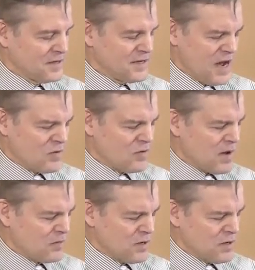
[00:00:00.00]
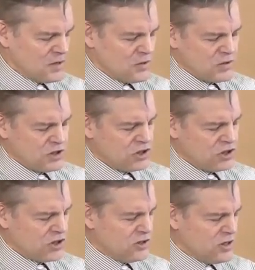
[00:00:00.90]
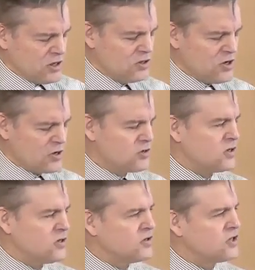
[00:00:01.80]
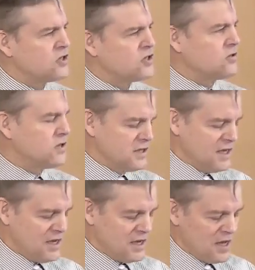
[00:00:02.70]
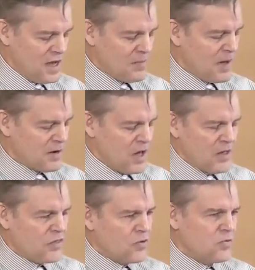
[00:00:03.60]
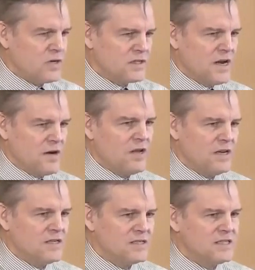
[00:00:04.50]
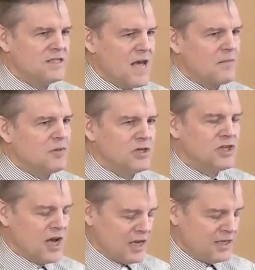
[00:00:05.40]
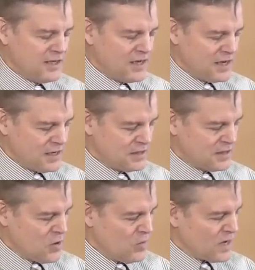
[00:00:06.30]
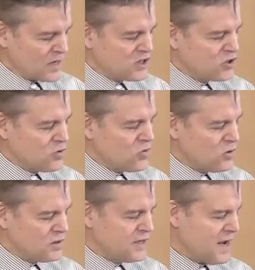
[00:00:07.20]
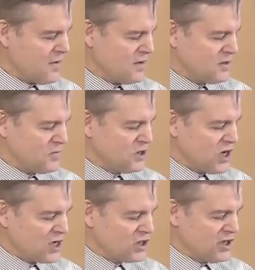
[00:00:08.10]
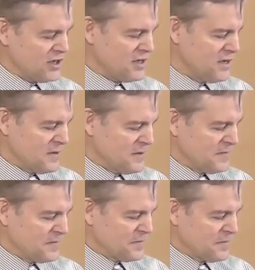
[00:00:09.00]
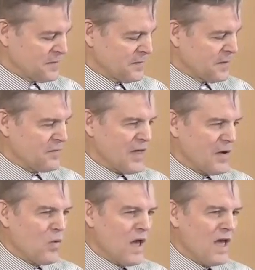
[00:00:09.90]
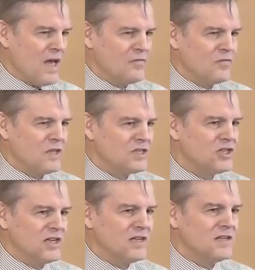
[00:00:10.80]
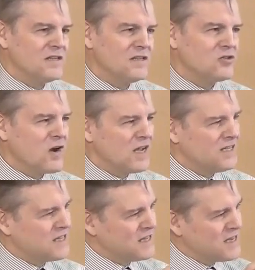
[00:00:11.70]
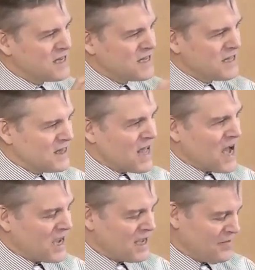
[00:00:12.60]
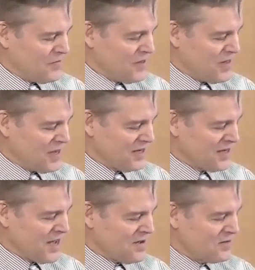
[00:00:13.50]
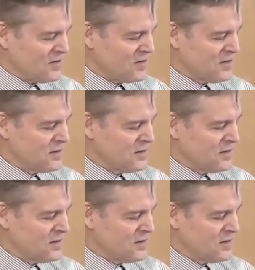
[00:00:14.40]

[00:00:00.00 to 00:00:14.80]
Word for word: doubt about Christian doctrinal certainty about authoritarian established ideas. We extol doubt as a rejection of that way of religion that tries to lock everything down.